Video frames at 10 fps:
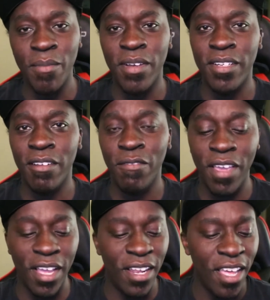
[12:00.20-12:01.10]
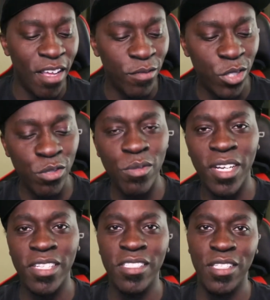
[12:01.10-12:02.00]
Honda fan. I have two
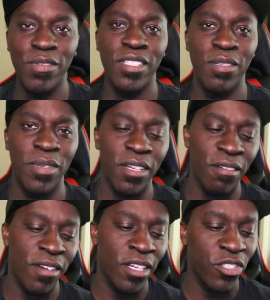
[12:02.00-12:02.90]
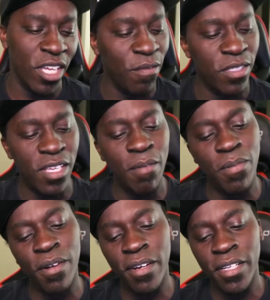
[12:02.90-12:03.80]
Honda Civics in my garage. I have a Type
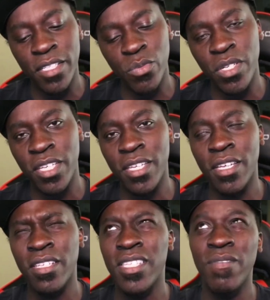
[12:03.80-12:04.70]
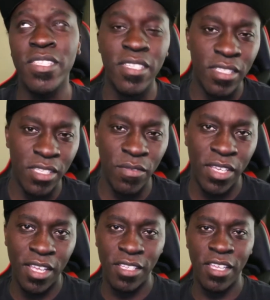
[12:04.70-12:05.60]
R and a 2017 Civic
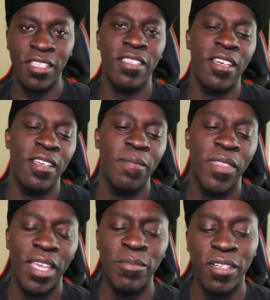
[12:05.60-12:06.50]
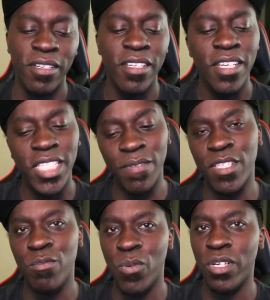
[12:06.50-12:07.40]
Si. I'm sorry, Civic
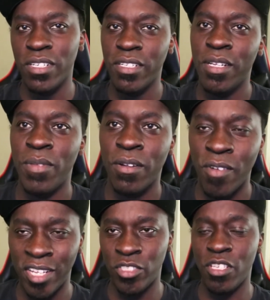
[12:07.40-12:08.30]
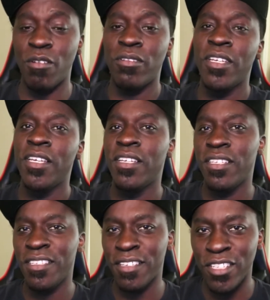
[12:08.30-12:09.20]
Sport in my garage. So
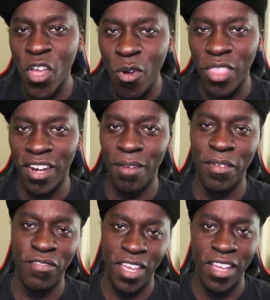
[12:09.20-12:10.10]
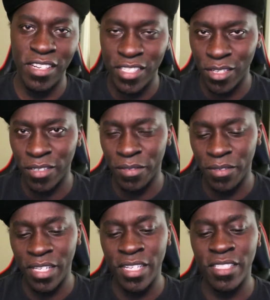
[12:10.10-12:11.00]
you can know that I'm a fan. So
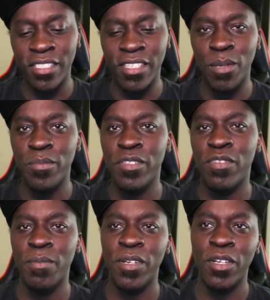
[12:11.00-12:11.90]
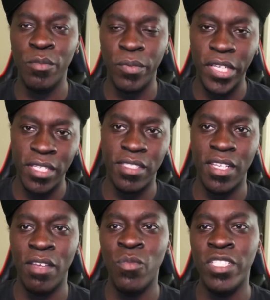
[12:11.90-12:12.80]
it just comes from a good place. And
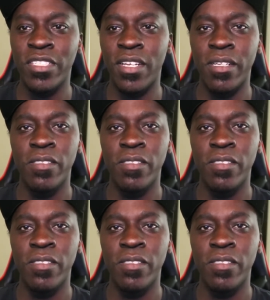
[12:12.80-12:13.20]
I wish that